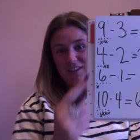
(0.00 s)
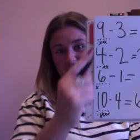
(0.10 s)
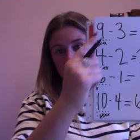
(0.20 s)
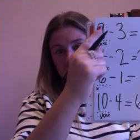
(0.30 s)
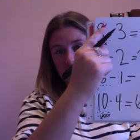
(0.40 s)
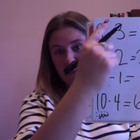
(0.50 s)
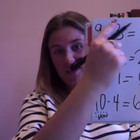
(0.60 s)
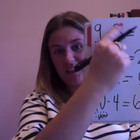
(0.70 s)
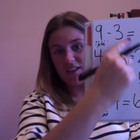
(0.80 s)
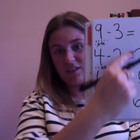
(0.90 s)
So
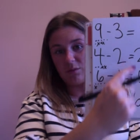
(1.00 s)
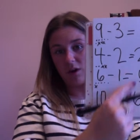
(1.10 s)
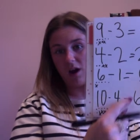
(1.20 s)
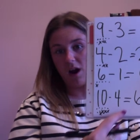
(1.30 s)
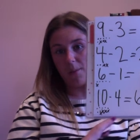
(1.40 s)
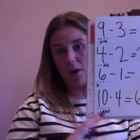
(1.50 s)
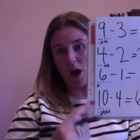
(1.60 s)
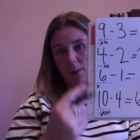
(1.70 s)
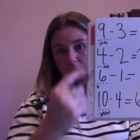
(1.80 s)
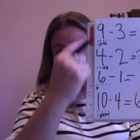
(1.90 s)
these were our
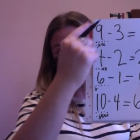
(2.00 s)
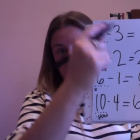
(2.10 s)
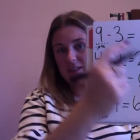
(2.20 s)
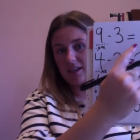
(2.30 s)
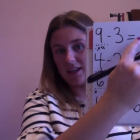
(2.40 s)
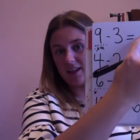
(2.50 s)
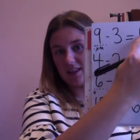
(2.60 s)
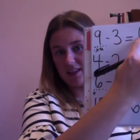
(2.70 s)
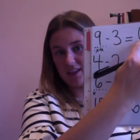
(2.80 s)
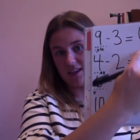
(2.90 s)
problems, and
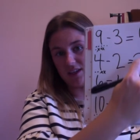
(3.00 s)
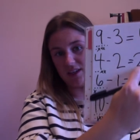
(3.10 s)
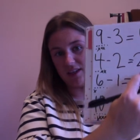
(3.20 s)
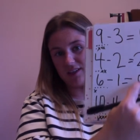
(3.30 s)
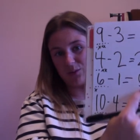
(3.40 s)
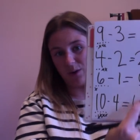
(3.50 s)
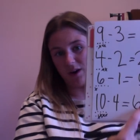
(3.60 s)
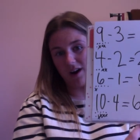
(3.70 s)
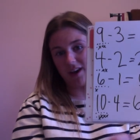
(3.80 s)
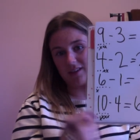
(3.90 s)
these were
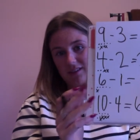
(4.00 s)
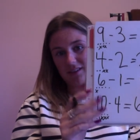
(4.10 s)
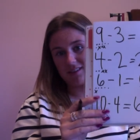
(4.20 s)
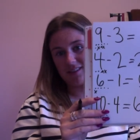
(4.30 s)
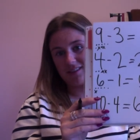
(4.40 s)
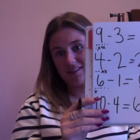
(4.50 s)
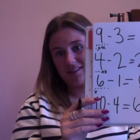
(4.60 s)
our answers.